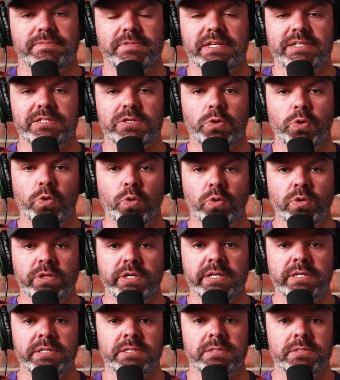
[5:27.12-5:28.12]
These are all
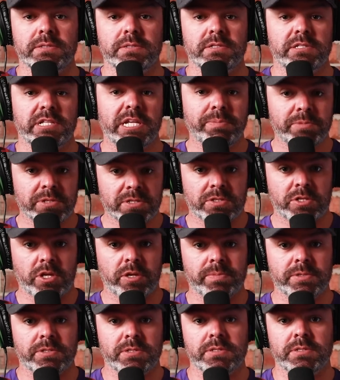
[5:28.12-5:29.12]
his sleep
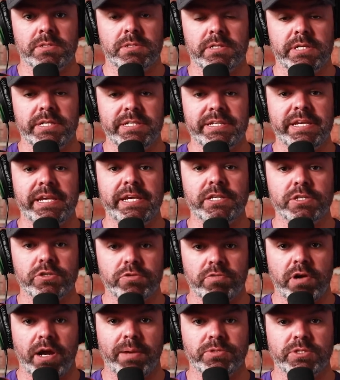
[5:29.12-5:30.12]
disturbances, his
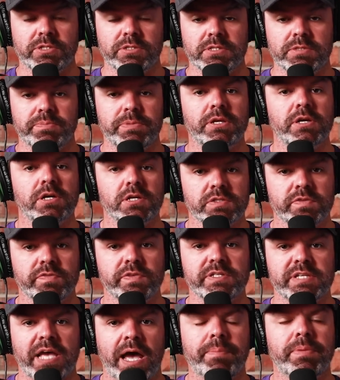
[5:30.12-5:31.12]
interruptions because of
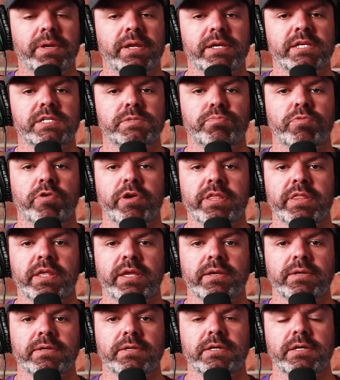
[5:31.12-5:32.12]
his apnea, his
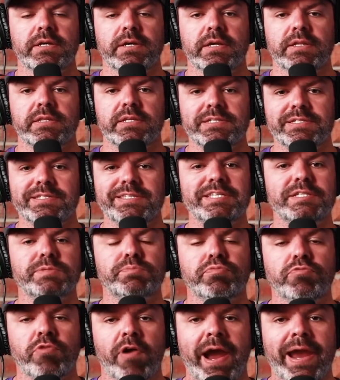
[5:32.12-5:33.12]
breathing. This is his
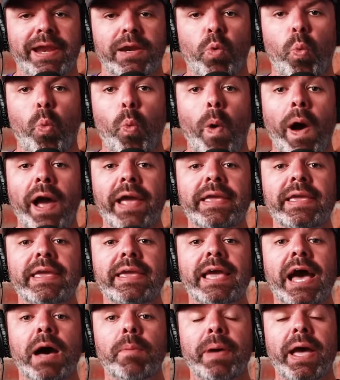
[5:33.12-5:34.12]
brain
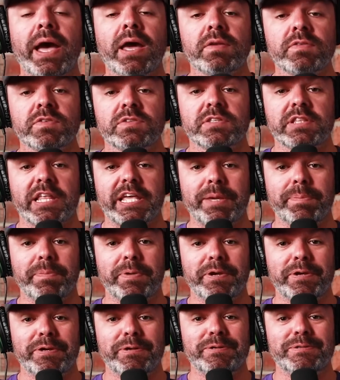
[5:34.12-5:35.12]
waking up out of
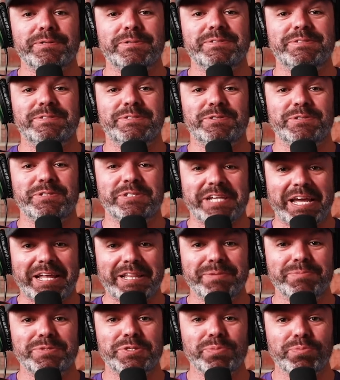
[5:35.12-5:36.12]
sleep to
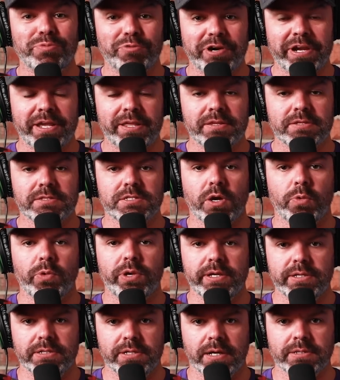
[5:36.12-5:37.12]
tell him to breathe so
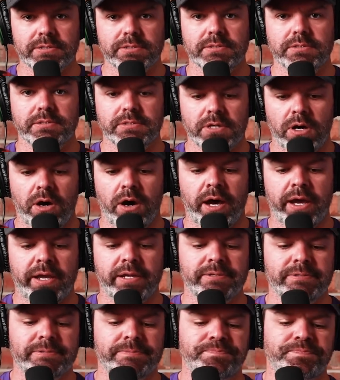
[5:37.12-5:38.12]
he doesn't
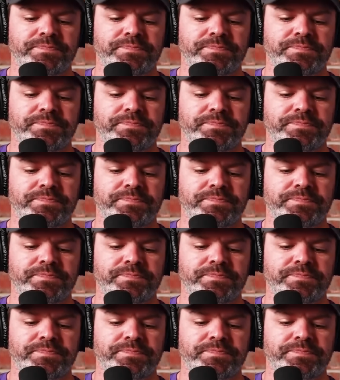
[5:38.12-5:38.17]
die.